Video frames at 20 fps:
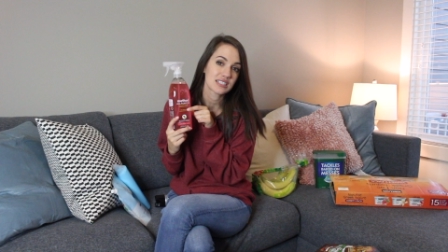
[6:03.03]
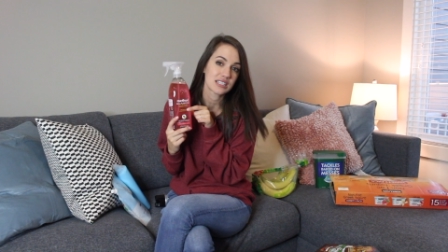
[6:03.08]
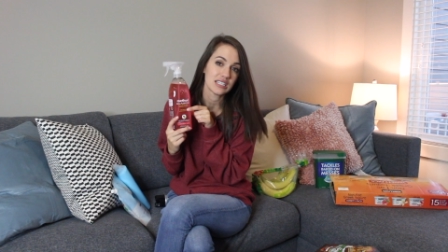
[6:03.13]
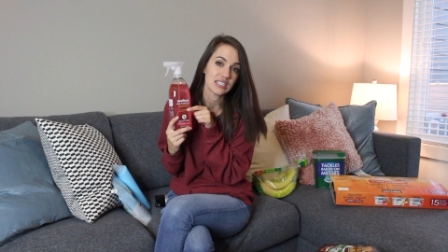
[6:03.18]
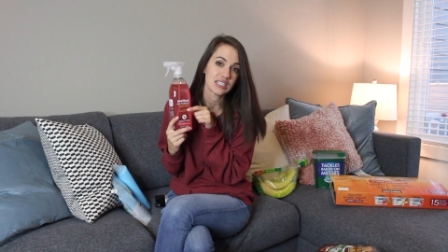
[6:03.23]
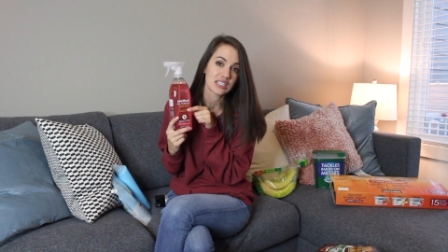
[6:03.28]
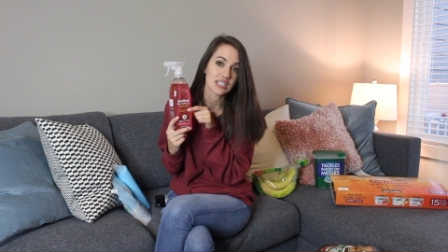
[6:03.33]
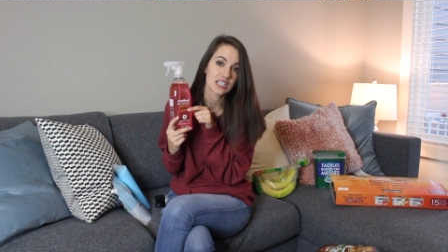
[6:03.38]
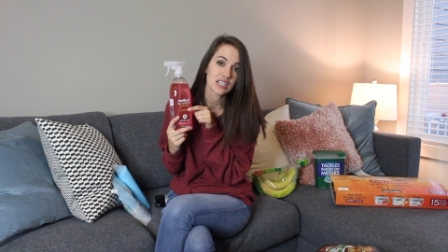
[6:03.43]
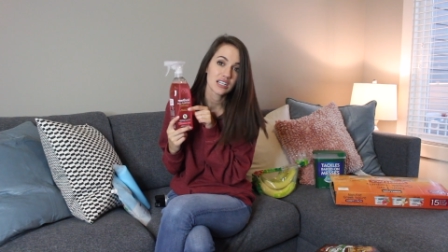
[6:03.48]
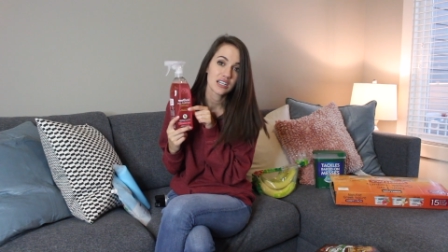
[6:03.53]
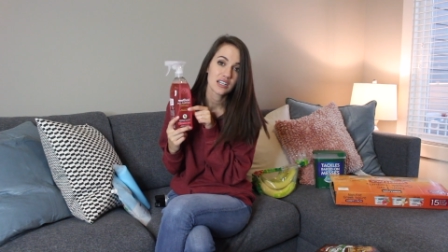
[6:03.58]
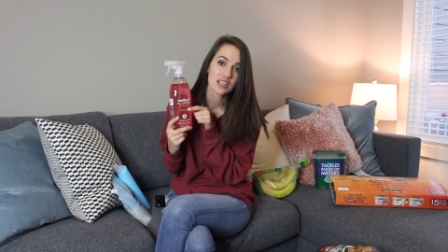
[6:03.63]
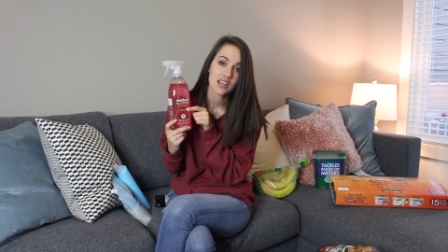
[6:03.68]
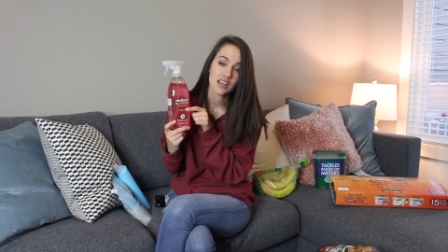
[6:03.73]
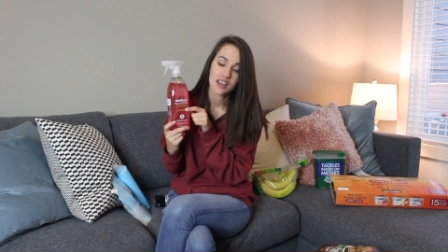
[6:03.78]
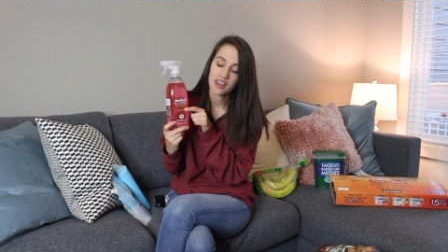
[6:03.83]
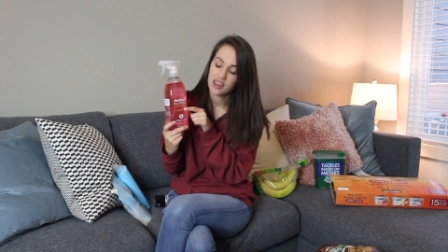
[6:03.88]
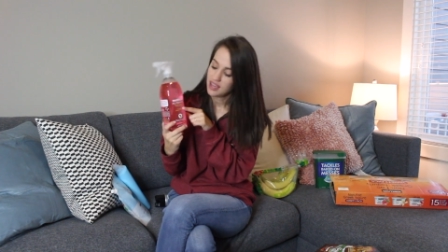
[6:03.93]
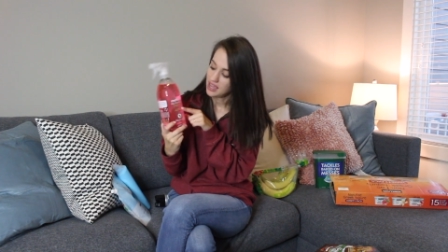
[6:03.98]
cleaner
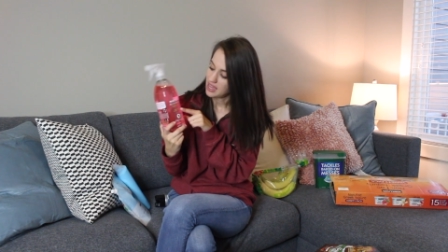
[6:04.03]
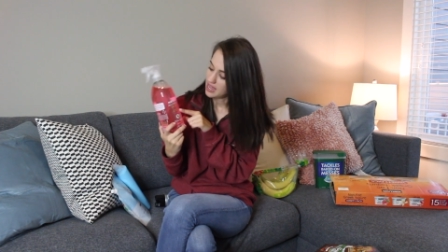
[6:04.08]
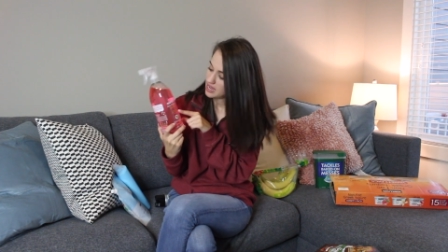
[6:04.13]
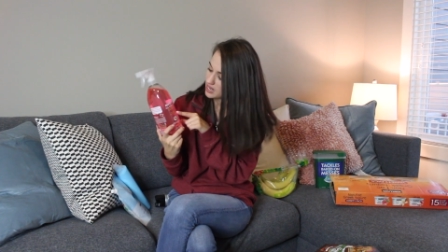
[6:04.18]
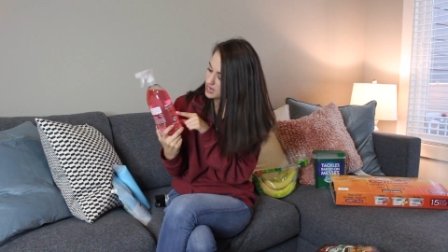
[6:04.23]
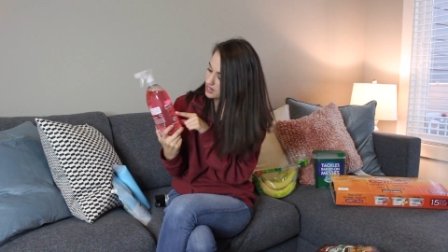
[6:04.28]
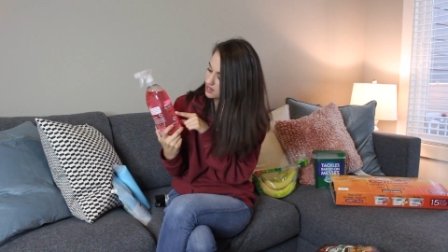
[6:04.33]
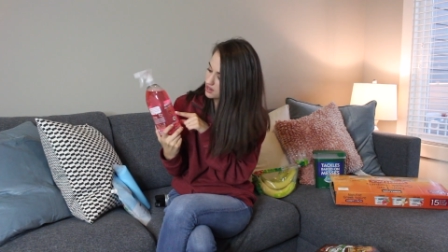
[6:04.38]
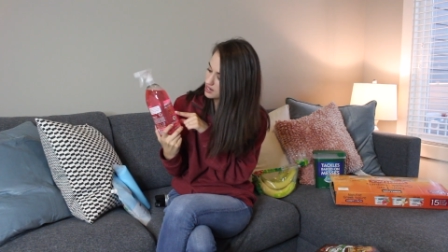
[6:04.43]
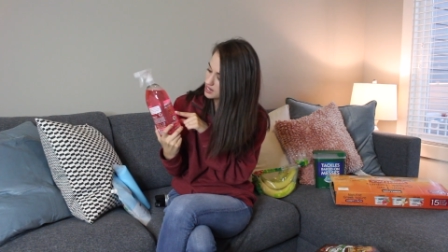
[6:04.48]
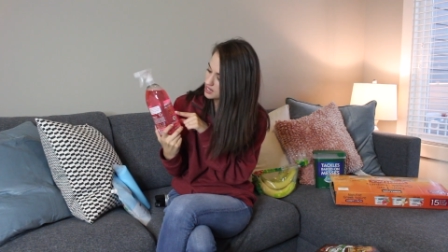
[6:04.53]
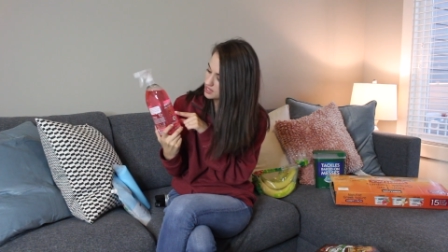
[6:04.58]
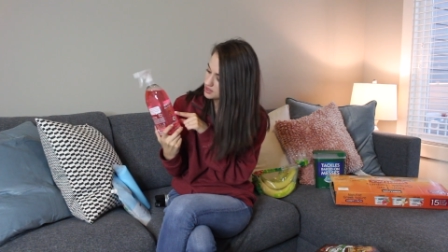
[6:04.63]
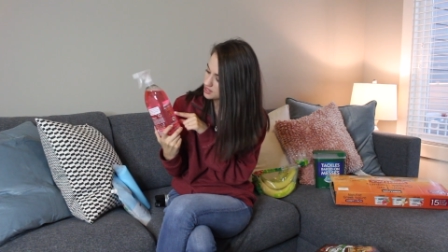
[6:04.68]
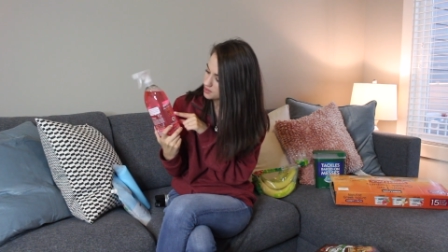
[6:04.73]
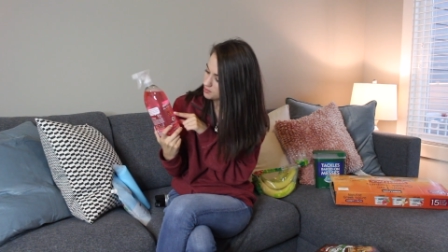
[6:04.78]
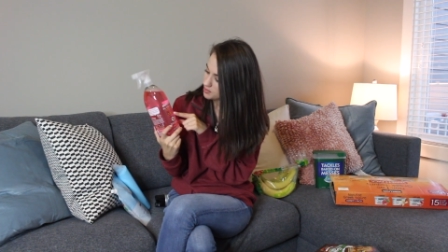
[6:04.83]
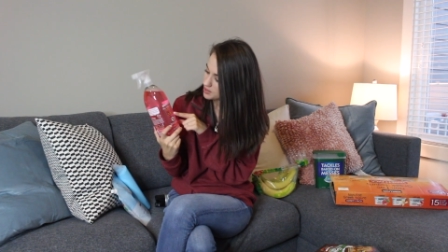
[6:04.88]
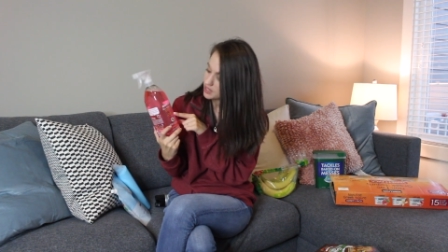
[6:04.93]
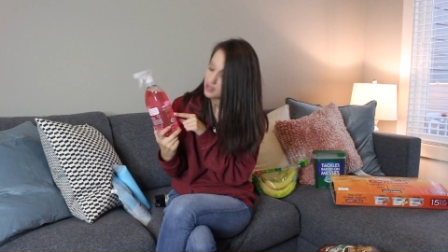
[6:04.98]
and I got it in
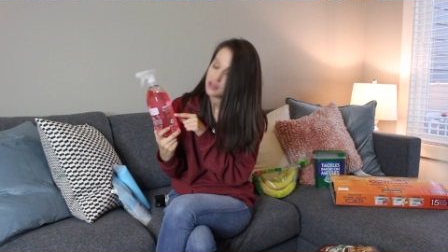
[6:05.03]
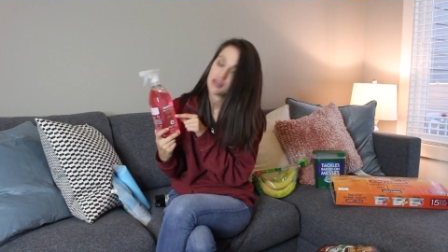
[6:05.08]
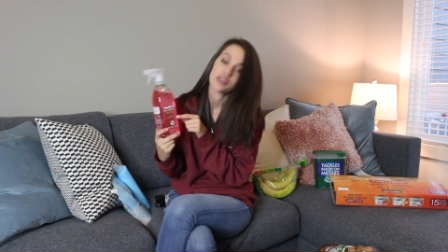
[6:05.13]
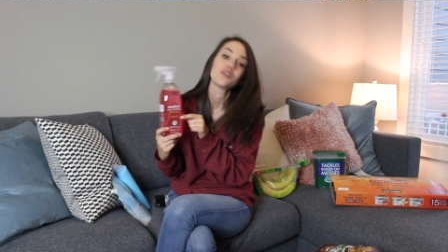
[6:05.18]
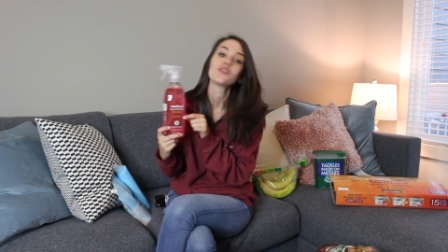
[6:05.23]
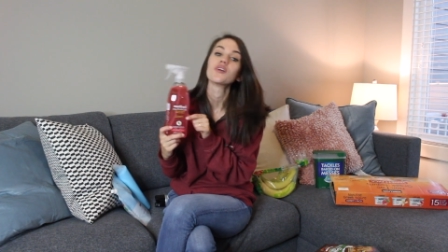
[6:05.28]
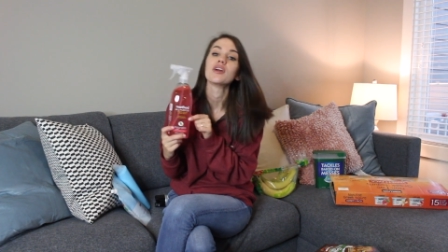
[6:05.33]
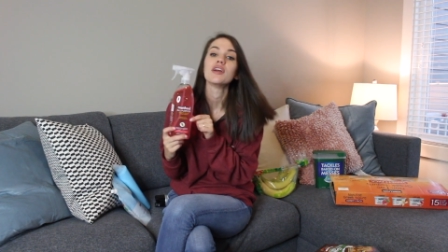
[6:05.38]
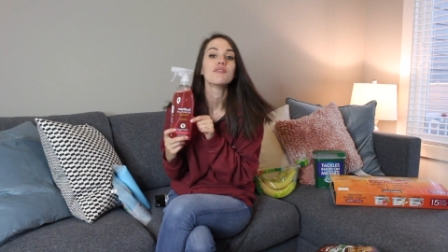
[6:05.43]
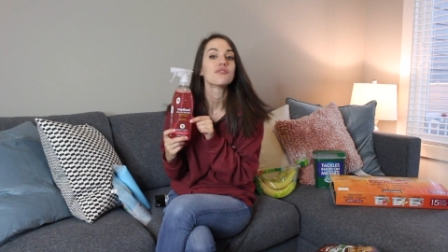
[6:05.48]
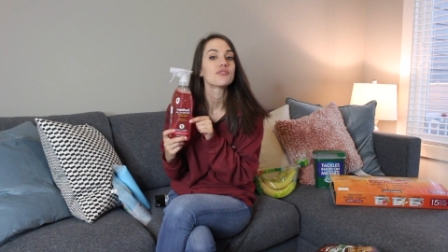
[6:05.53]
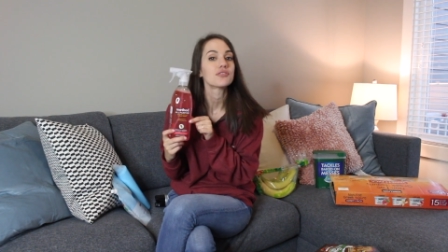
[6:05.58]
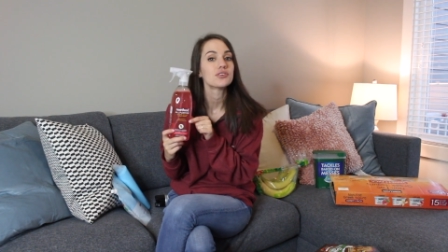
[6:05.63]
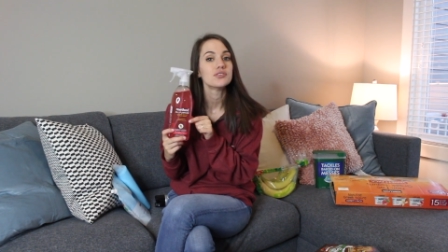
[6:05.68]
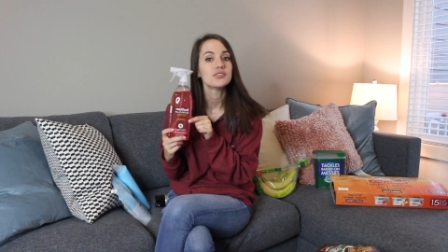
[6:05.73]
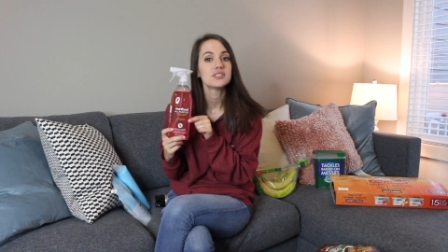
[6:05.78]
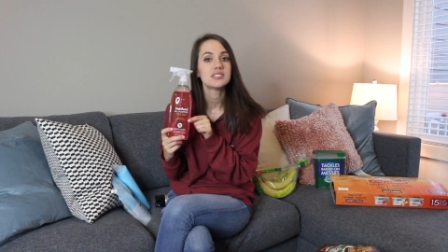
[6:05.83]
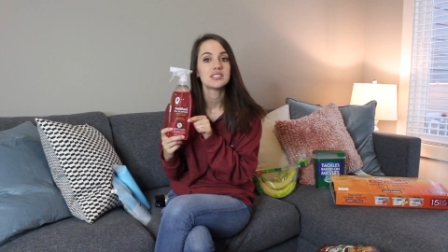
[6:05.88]
the pink grapefruit